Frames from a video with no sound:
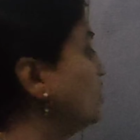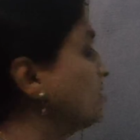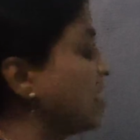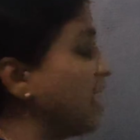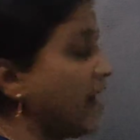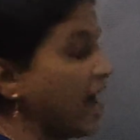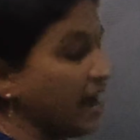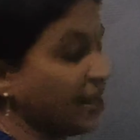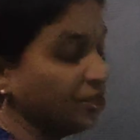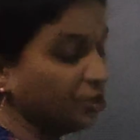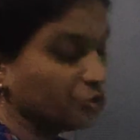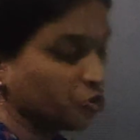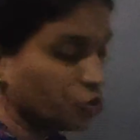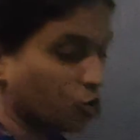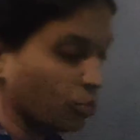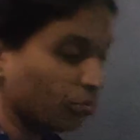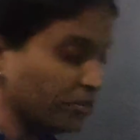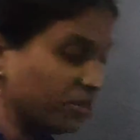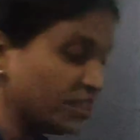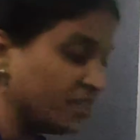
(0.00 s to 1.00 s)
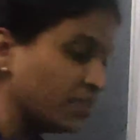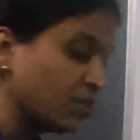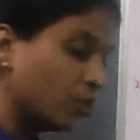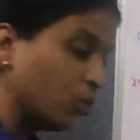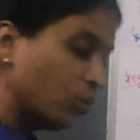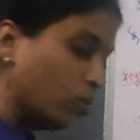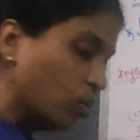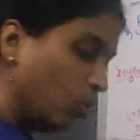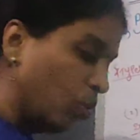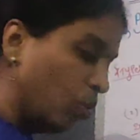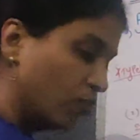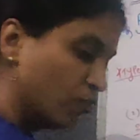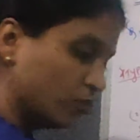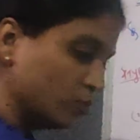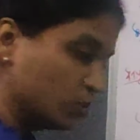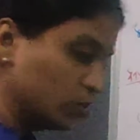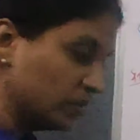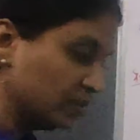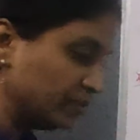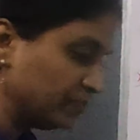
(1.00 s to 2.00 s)
as anatropous
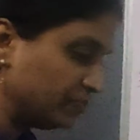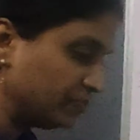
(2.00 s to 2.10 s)
ovule.